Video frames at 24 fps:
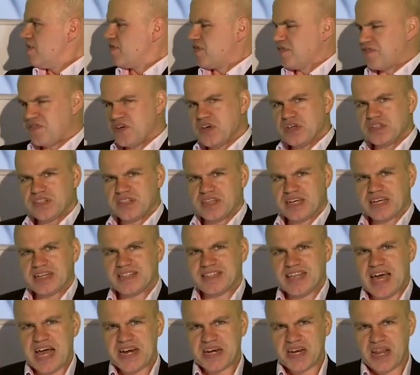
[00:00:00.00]
The first thing
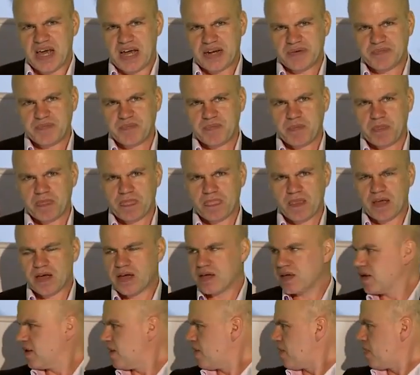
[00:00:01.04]
is the headline.
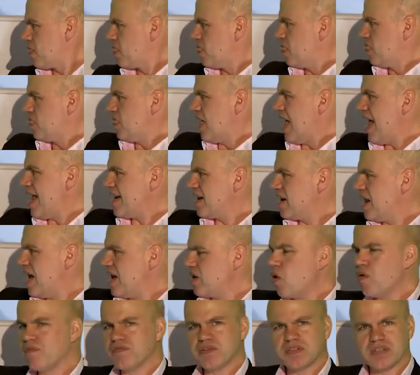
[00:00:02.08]
The
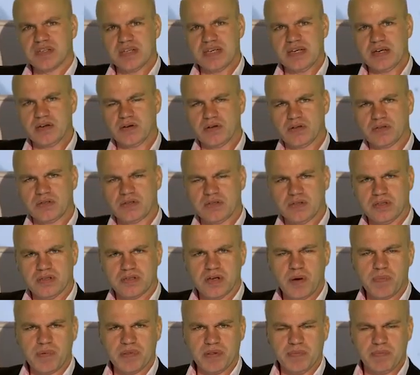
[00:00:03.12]
headline obviously goes to the
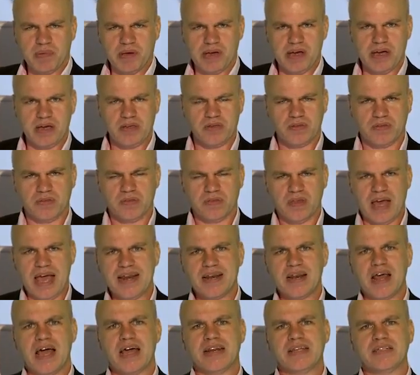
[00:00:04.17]
top of the page. The
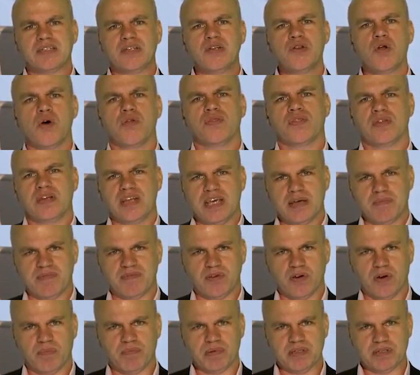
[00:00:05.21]
headline is not the name
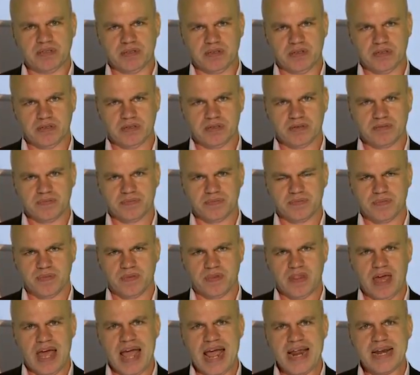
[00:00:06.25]
of your business.
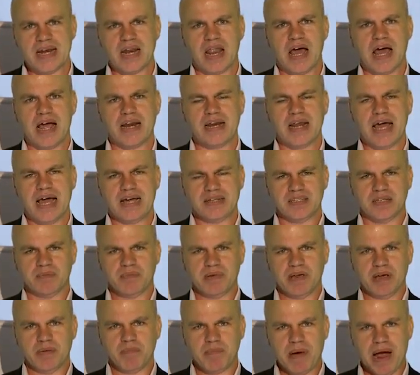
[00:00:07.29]
The headline has to
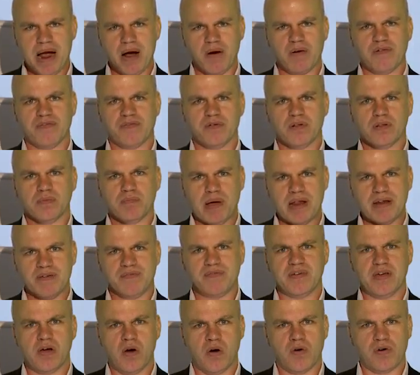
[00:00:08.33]
be a powerful,
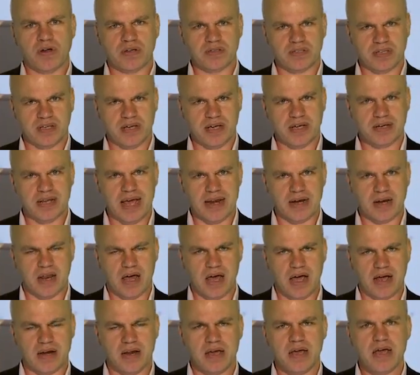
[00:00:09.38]
benefit-orientated
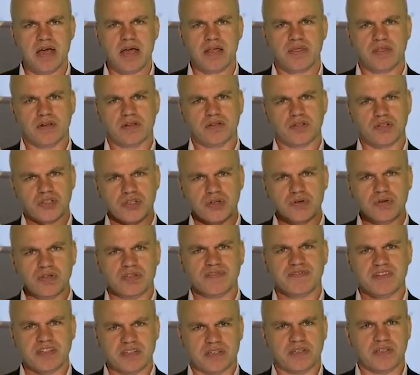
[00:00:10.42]
headline that as soon
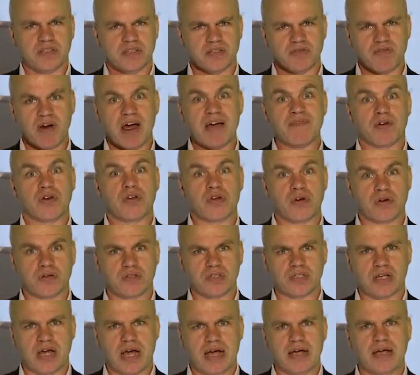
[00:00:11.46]
as visitors arrive on your
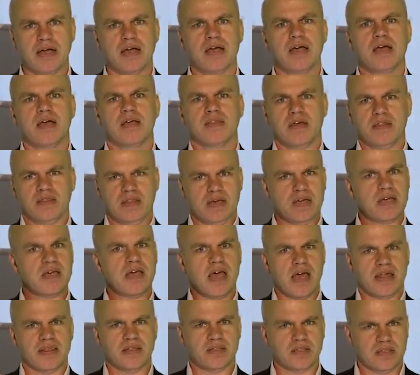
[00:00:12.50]
site, they think,
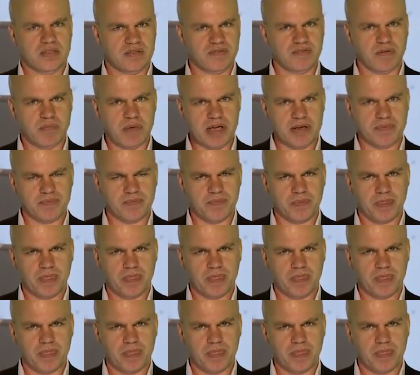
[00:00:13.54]
yeah, this is for me.